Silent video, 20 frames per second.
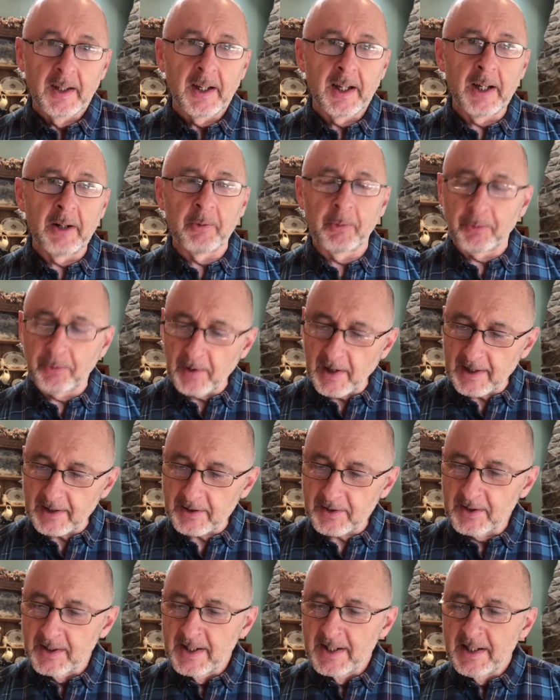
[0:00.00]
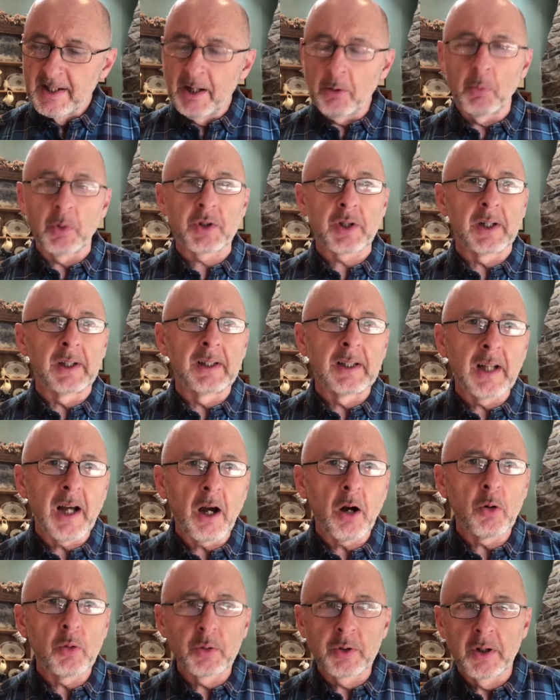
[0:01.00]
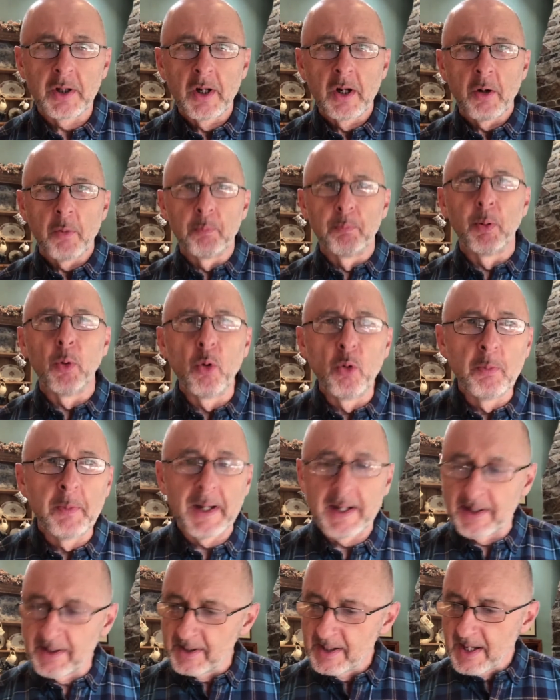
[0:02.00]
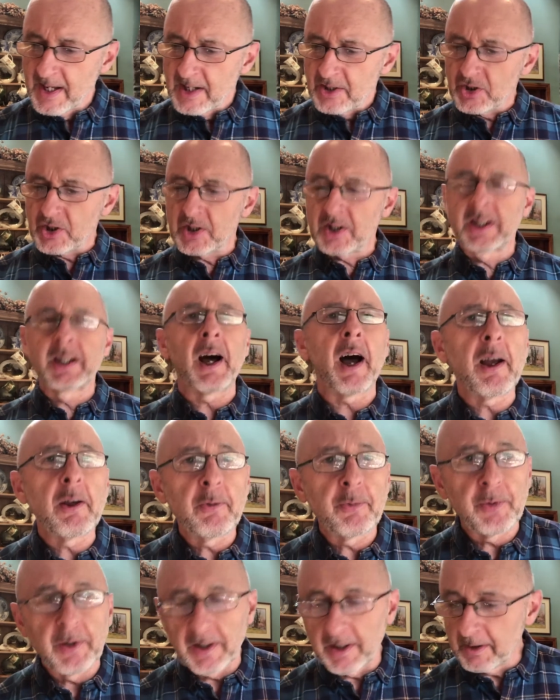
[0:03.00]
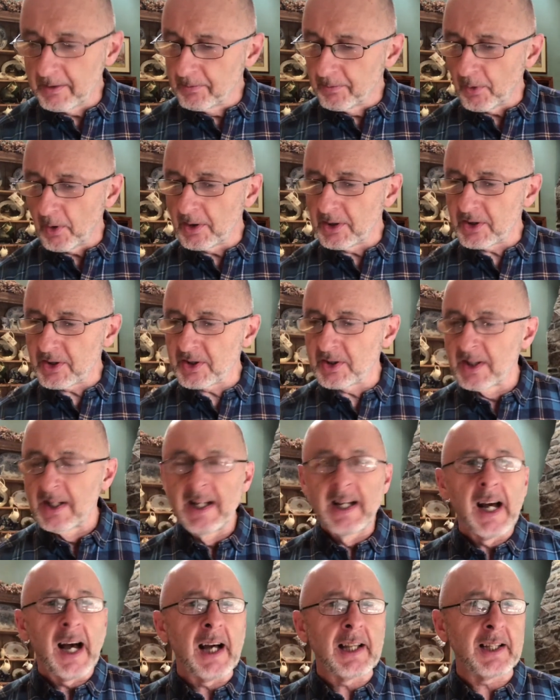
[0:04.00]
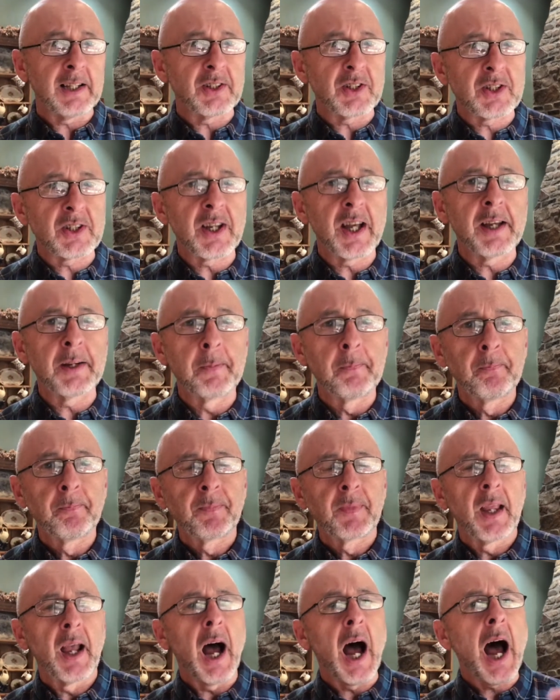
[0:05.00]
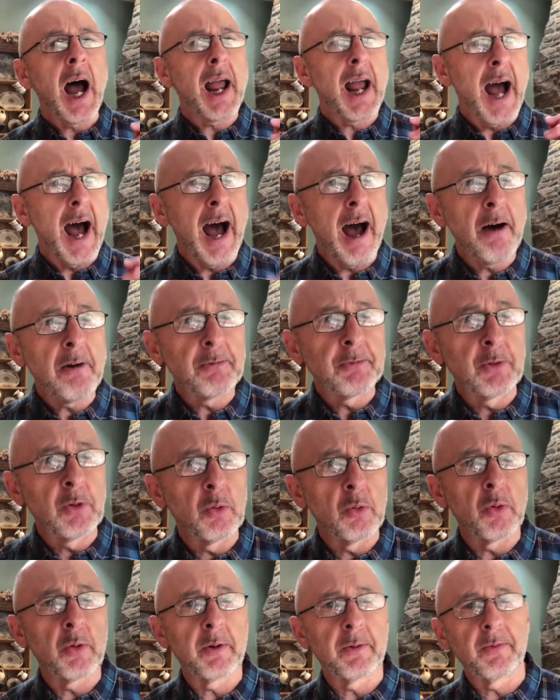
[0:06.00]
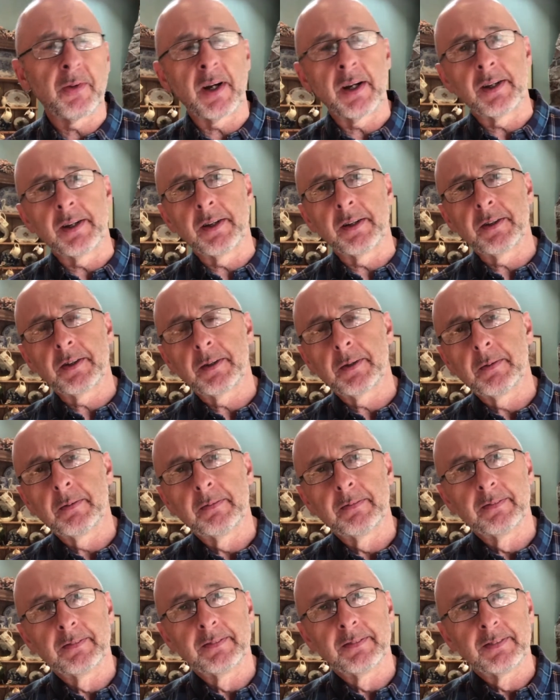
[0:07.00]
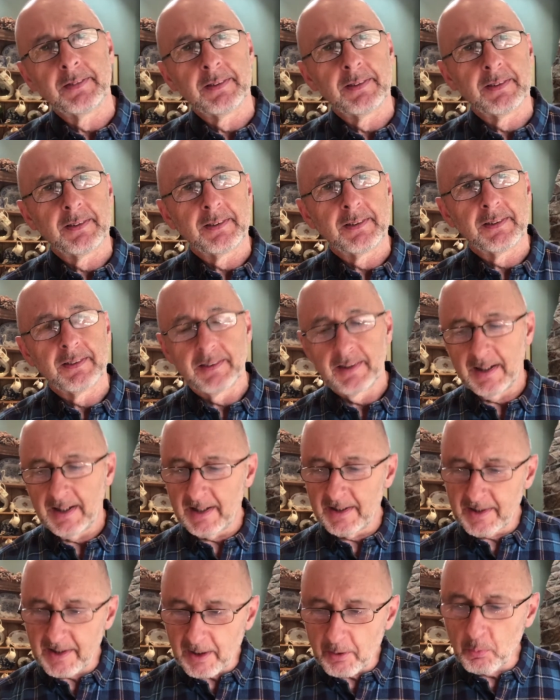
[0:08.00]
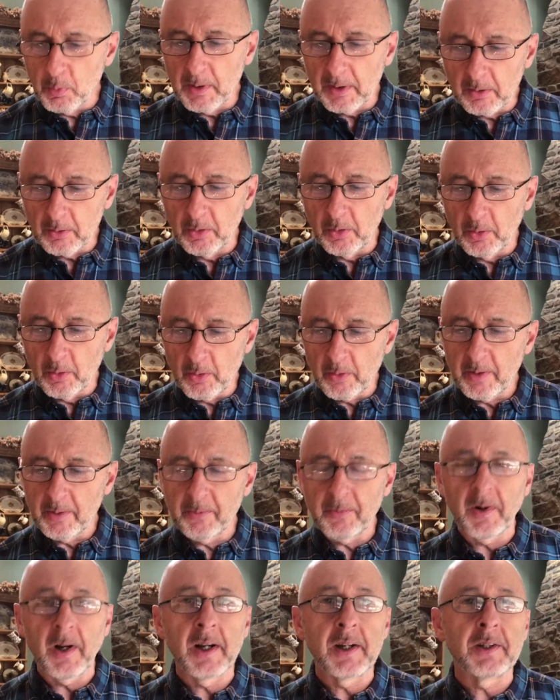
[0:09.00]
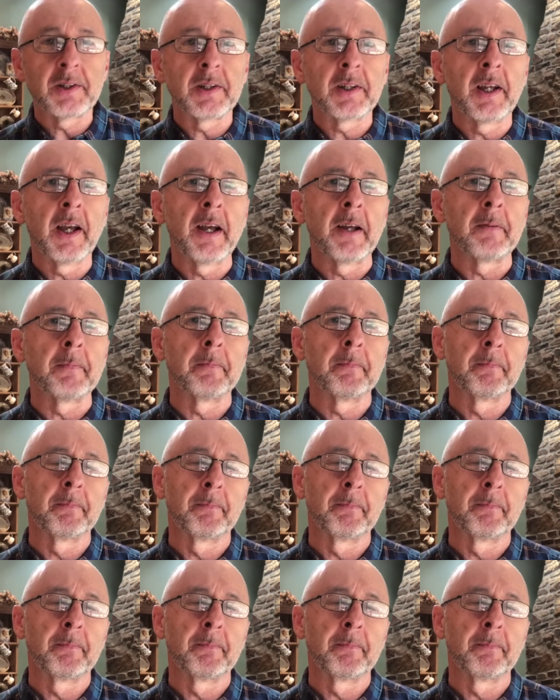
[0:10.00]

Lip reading: In fact, it was a loud, booming, sky-filling voice that said, I have glorified it, and I will glorify it again.